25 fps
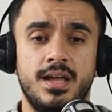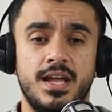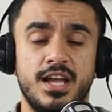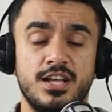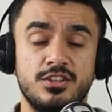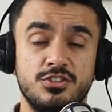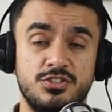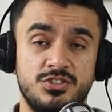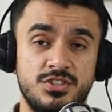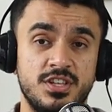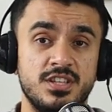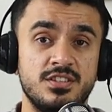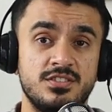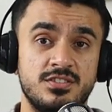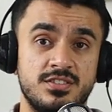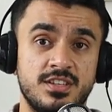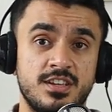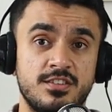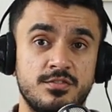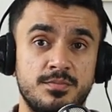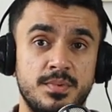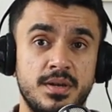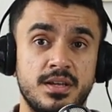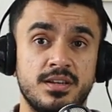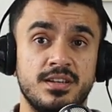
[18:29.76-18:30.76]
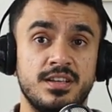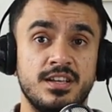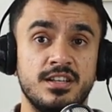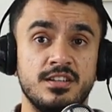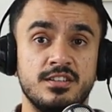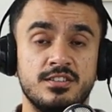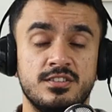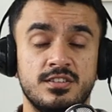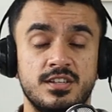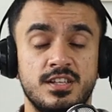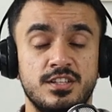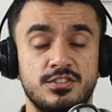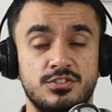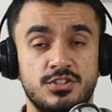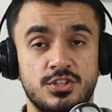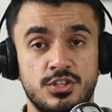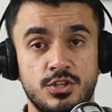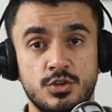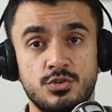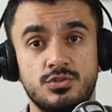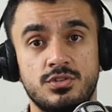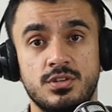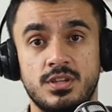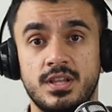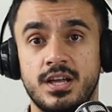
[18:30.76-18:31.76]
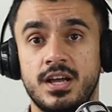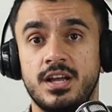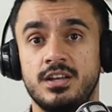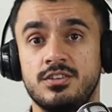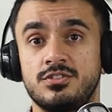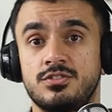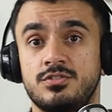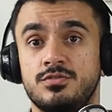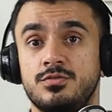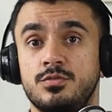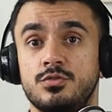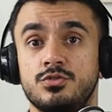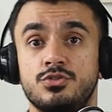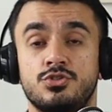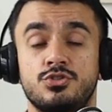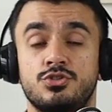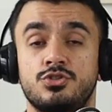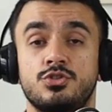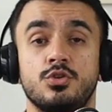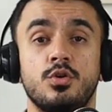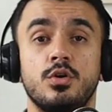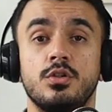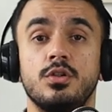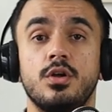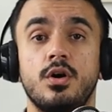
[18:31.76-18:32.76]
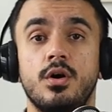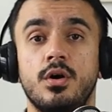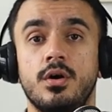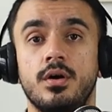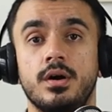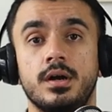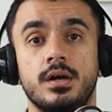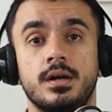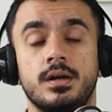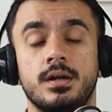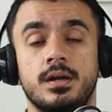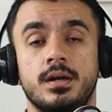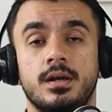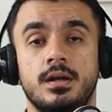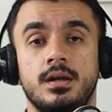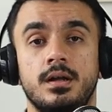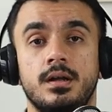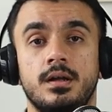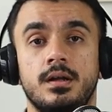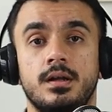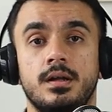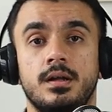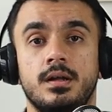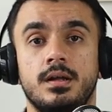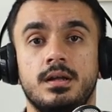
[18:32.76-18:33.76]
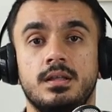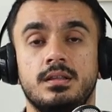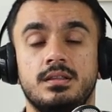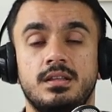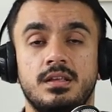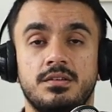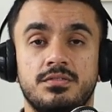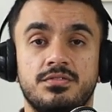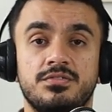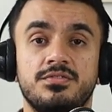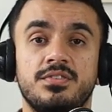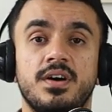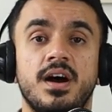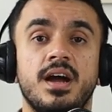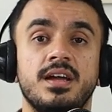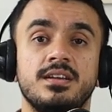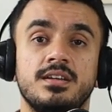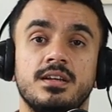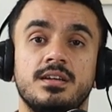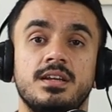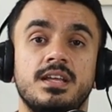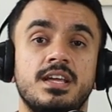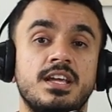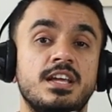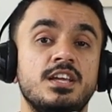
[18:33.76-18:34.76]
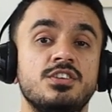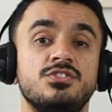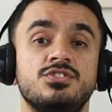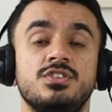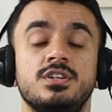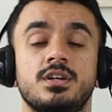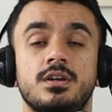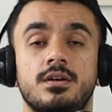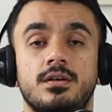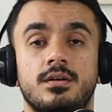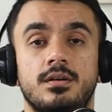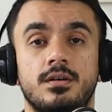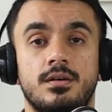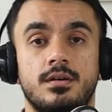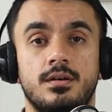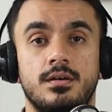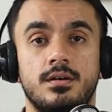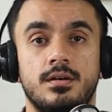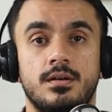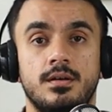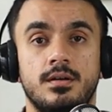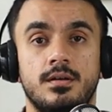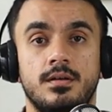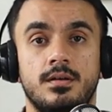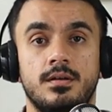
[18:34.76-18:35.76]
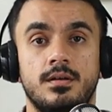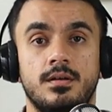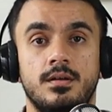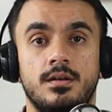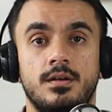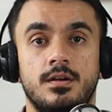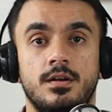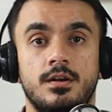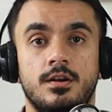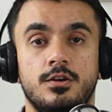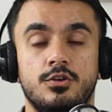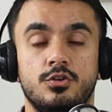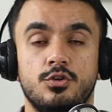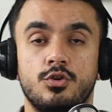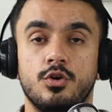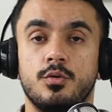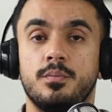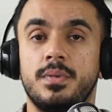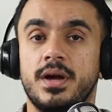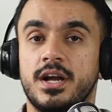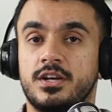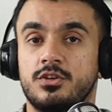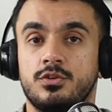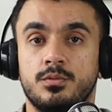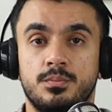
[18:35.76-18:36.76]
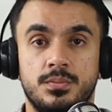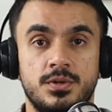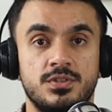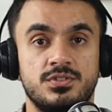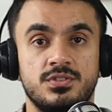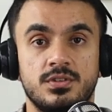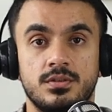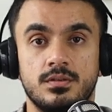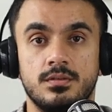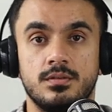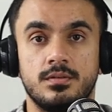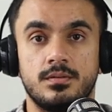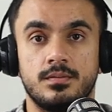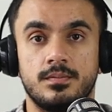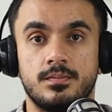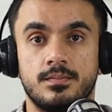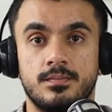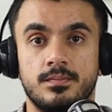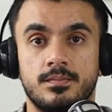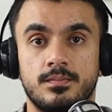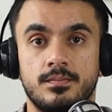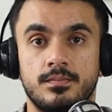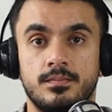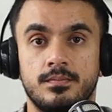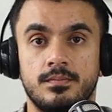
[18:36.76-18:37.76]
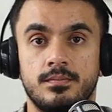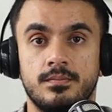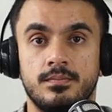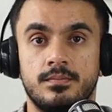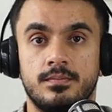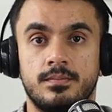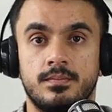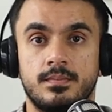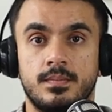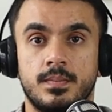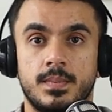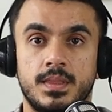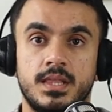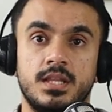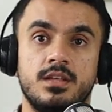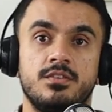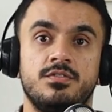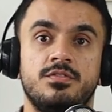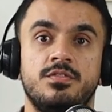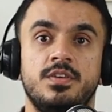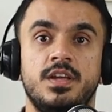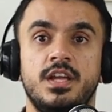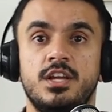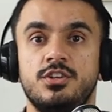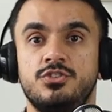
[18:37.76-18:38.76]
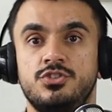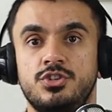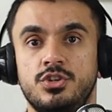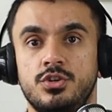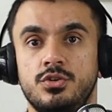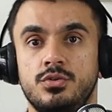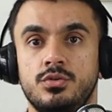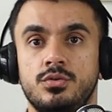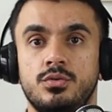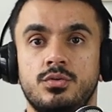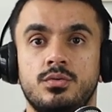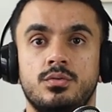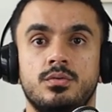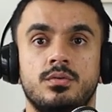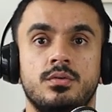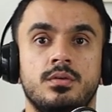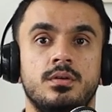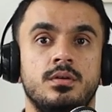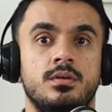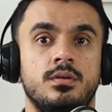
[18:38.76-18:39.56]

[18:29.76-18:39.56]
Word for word: and since they've been in- institutionalized for so long they find it easier to go back to prison they feed you